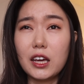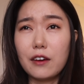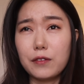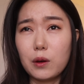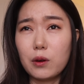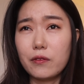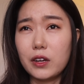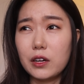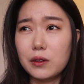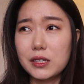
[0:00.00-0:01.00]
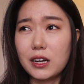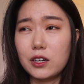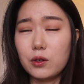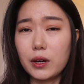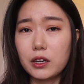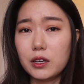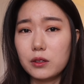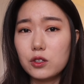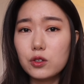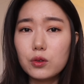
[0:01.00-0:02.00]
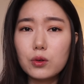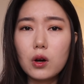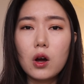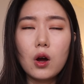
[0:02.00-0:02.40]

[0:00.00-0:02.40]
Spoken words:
if there were videos that I knew I couldn't do